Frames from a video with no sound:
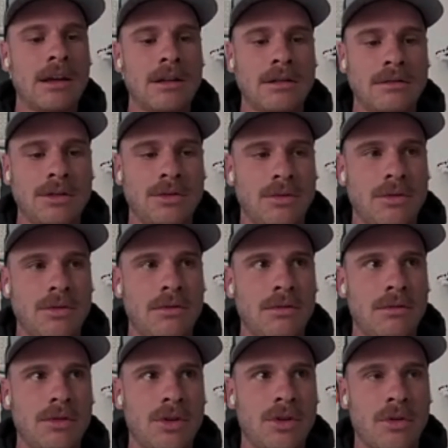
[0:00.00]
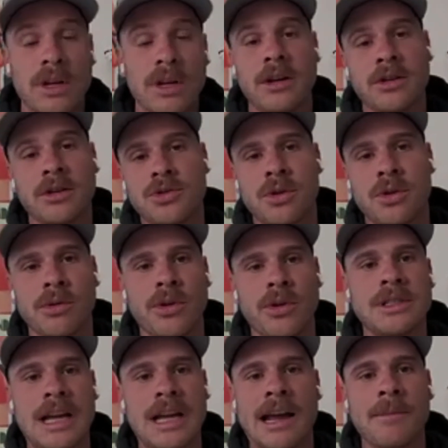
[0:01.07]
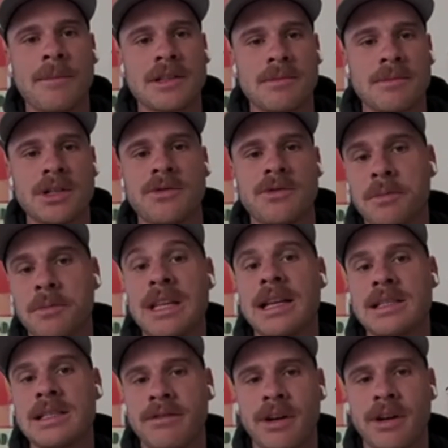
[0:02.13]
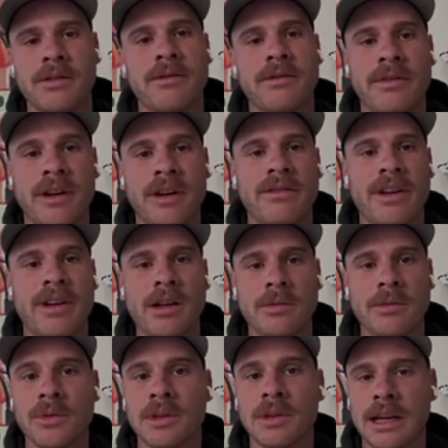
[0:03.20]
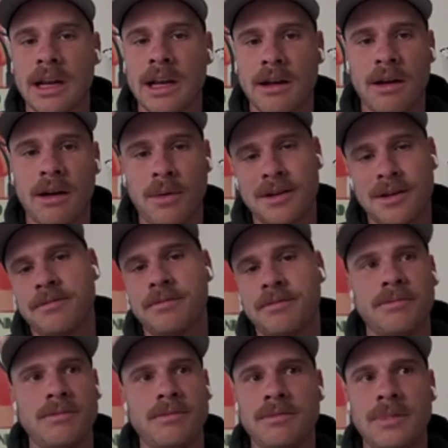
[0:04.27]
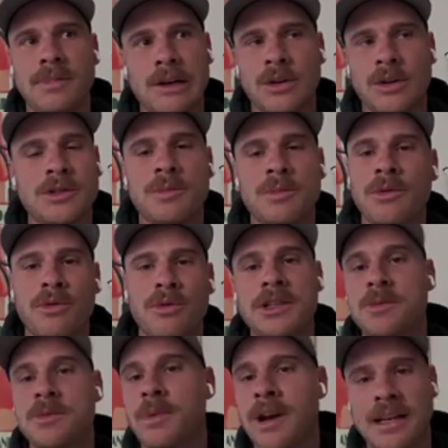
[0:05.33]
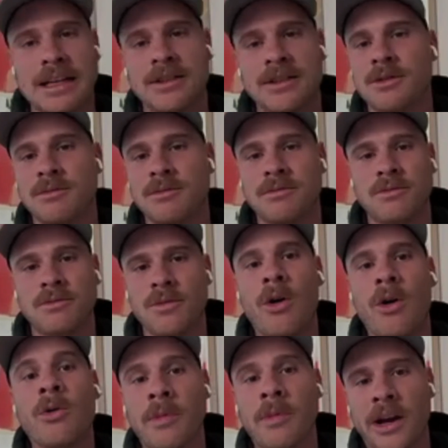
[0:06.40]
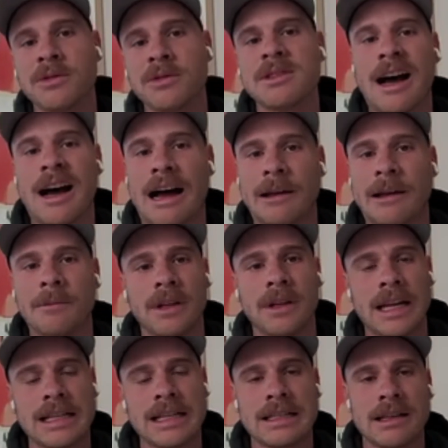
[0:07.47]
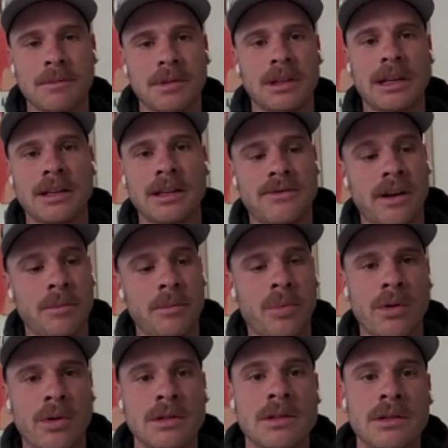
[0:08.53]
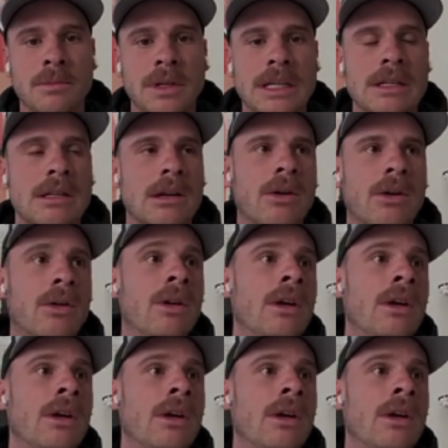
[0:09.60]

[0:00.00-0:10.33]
you don't really control your time as much. For me, that's a very, very valuable thing. I don't need to be rich, but I need to own my own time, and that's something that's very important to me. So